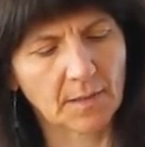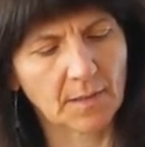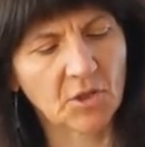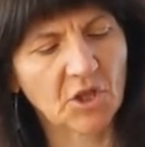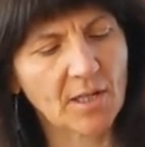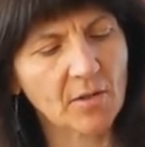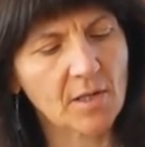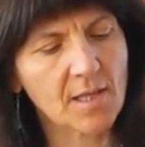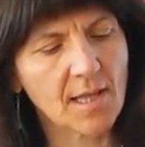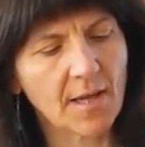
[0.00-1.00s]
In
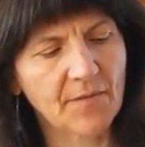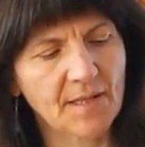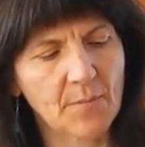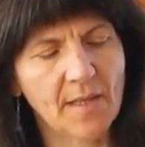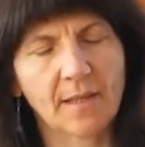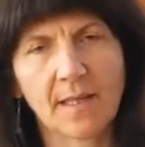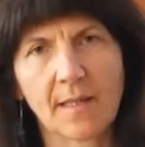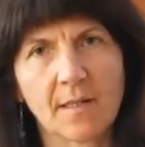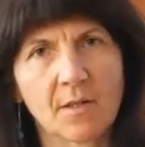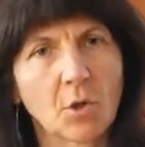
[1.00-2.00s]
general, have something that
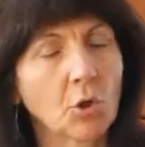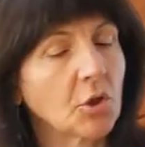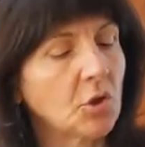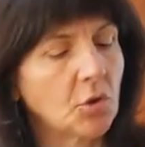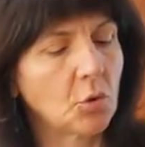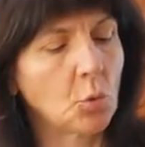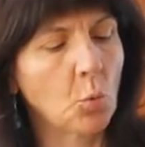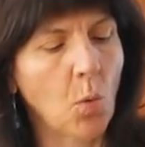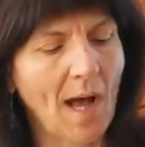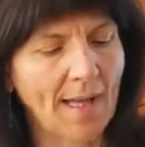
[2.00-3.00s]
is not too
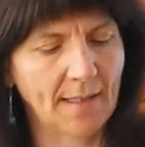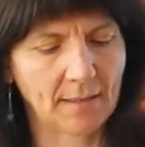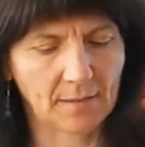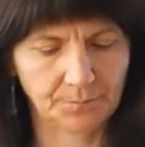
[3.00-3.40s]
wide.